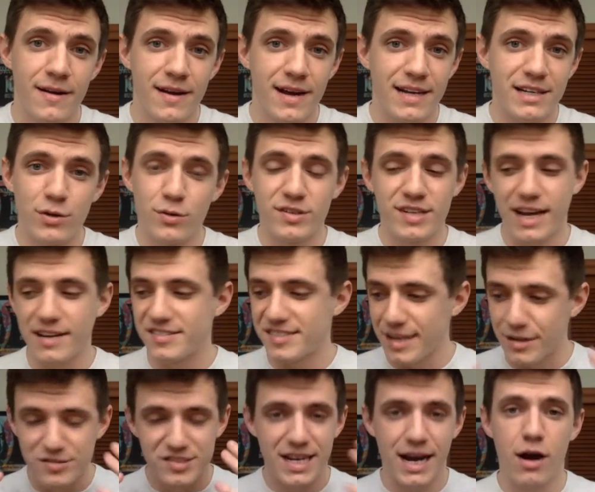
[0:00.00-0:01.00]
I know it
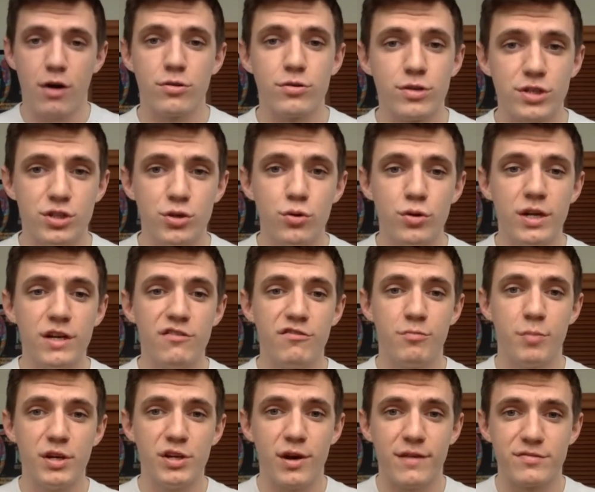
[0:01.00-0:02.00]
sounds counterintuitive,
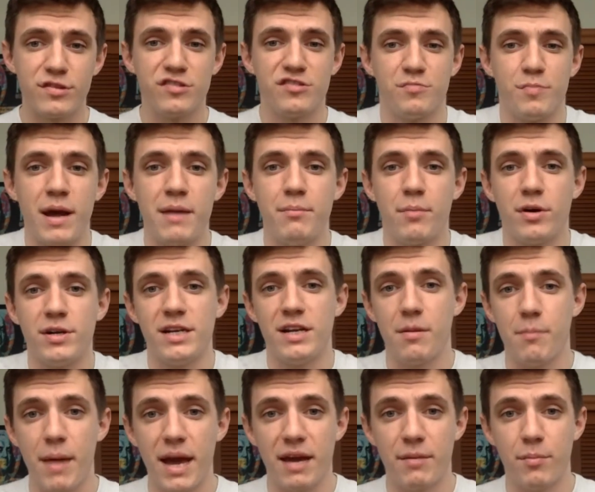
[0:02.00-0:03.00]
but you have to spend money to
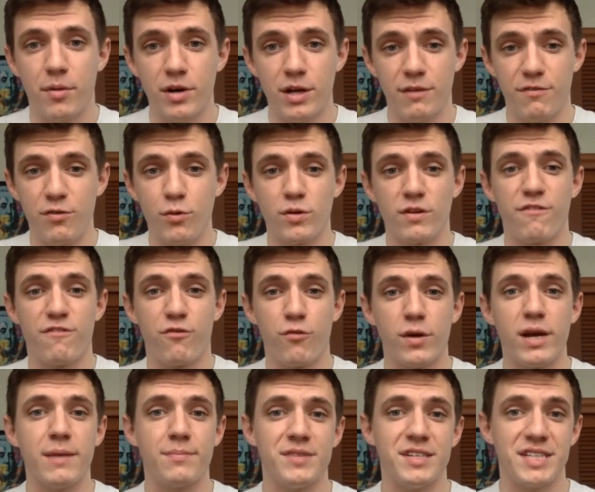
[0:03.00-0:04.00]
make money. If you want to free
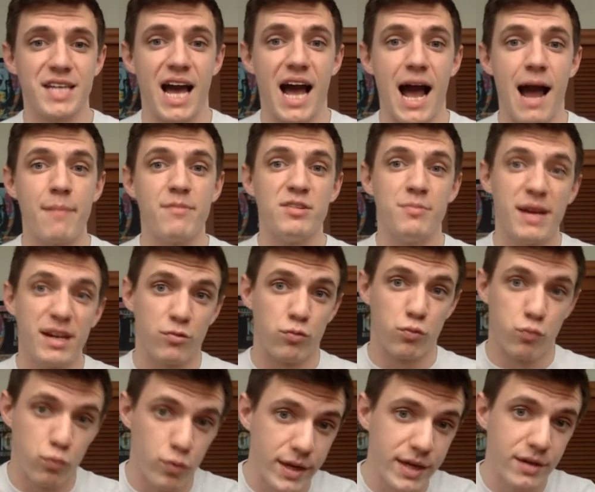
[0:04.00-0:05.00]
up the time to make
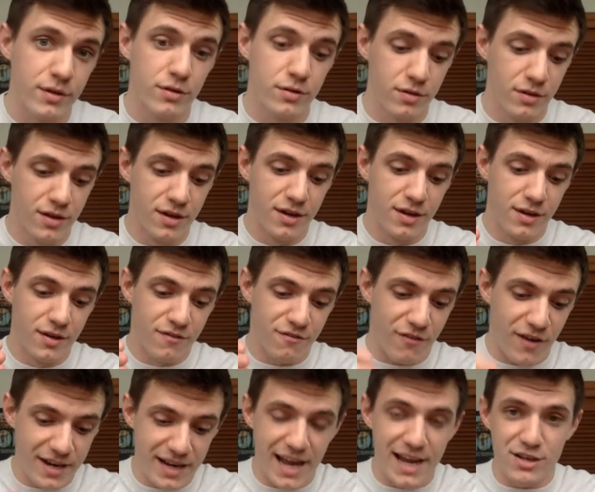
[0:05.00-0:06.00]
real
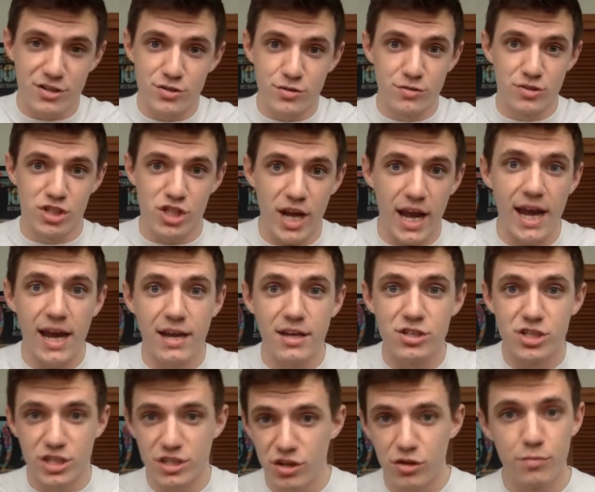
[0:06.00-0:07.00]
financial
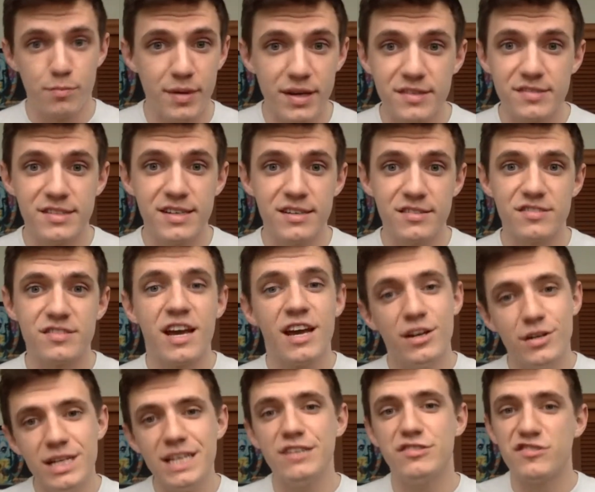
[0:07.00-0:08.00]
change in your business,
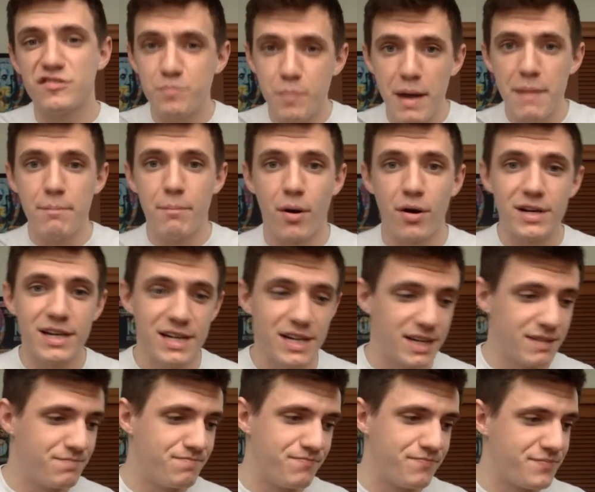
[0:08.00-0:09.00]
you need to spend
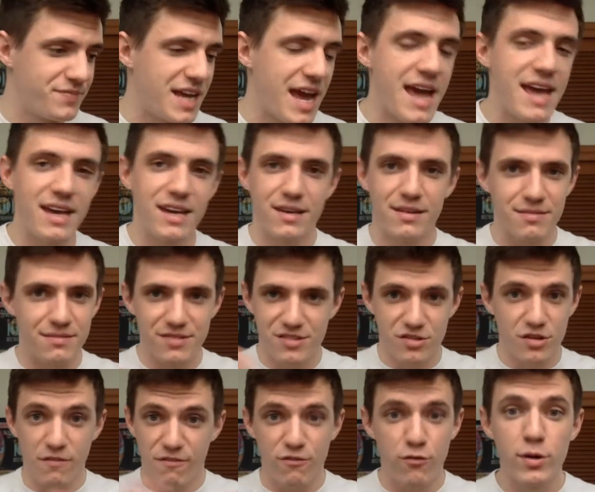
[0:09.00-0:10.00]
money
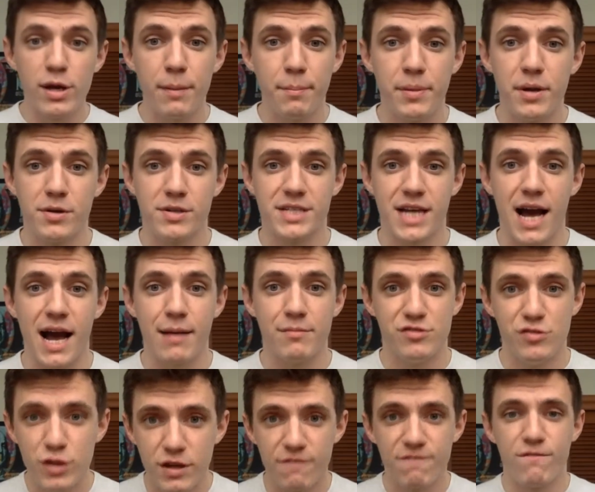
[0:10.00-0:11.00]
to free up your time so
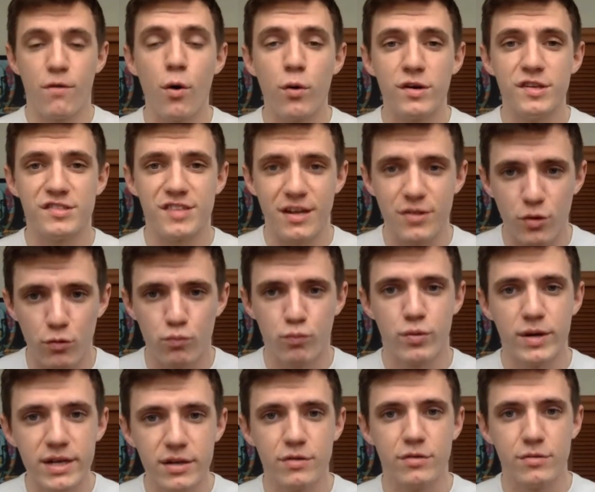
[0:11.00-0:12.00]
you can focus on the
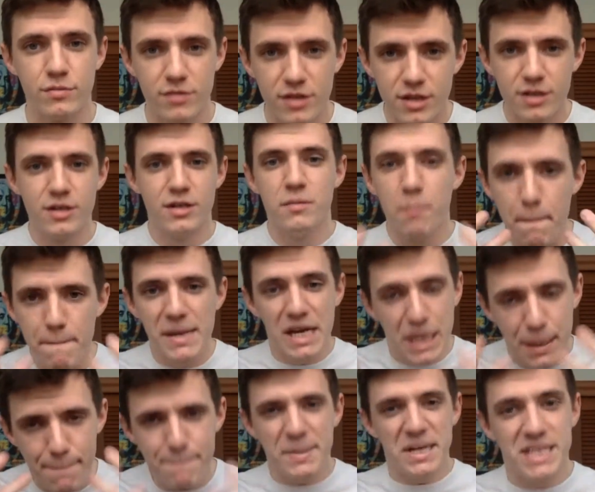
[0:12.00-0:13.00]
real meat
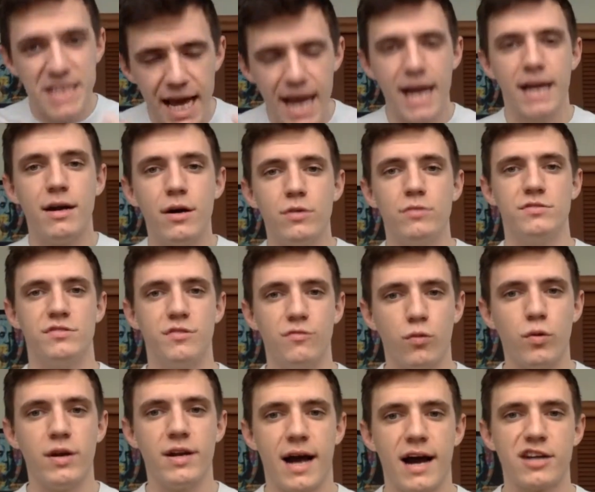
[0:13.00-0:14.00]
and potatoes of
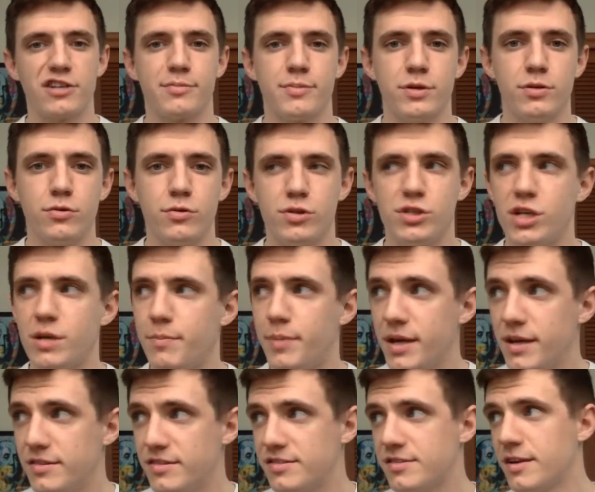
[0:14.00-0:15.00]
what entrepreneurship
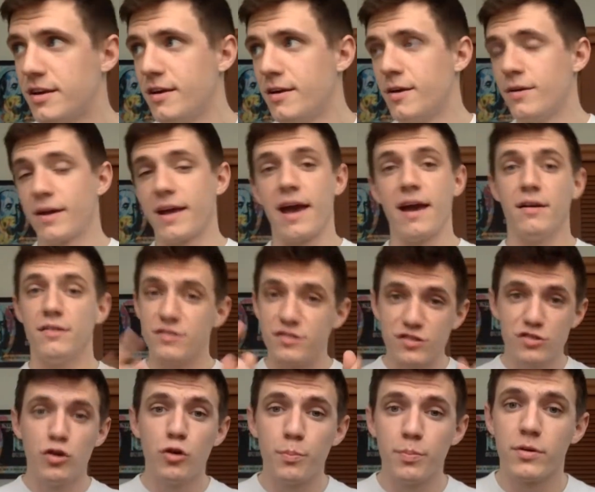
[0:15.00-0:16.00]
is. Okay,
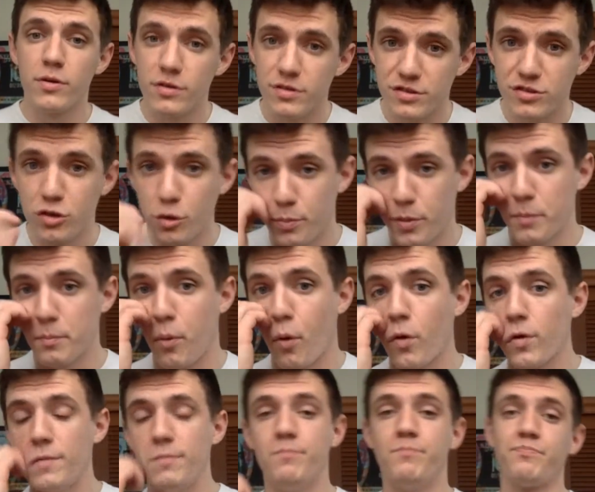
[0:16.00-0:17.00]
super, super
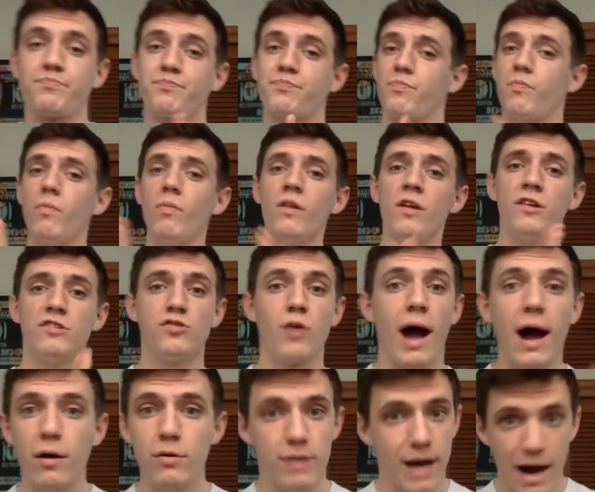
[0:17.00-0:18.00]
important. So
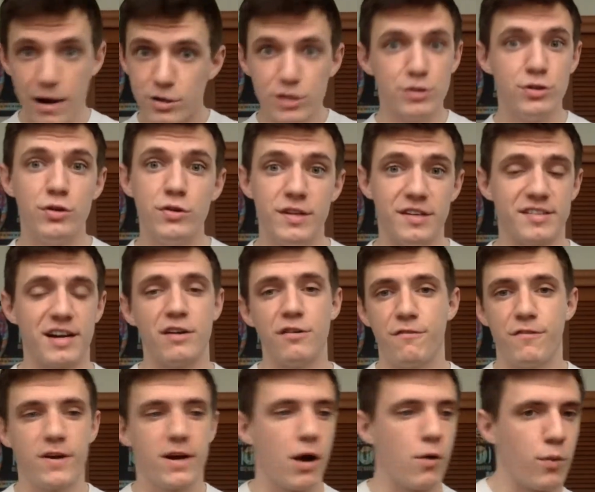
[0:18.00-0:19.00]
how do you do this? How do you
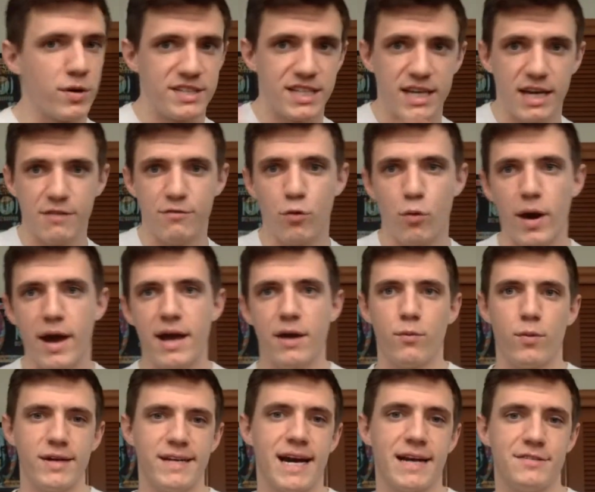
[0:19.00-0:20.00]
figure out what to give away and
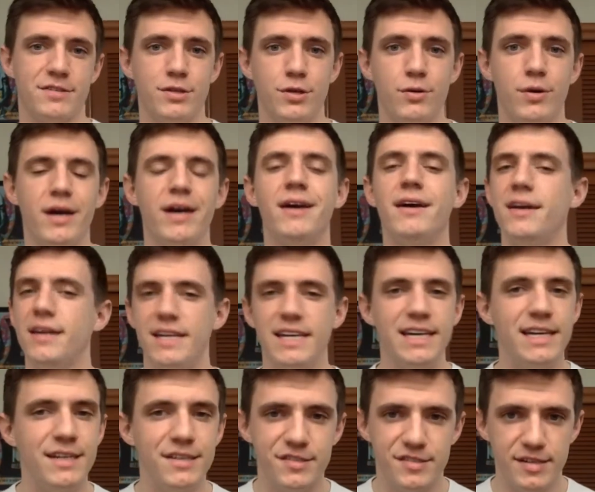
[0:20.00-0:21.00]
what not to do?
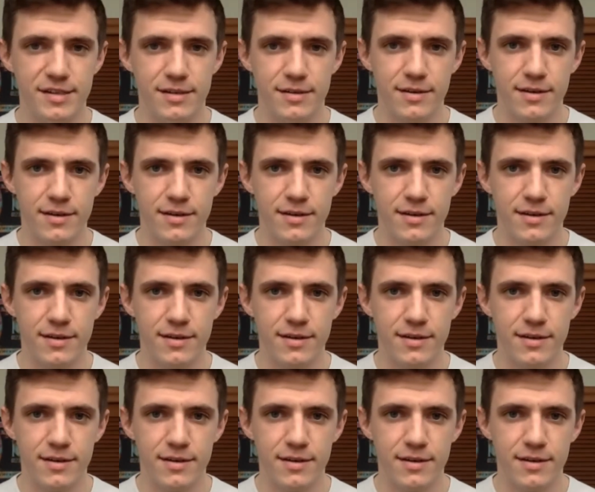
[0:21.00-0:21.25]
Easy.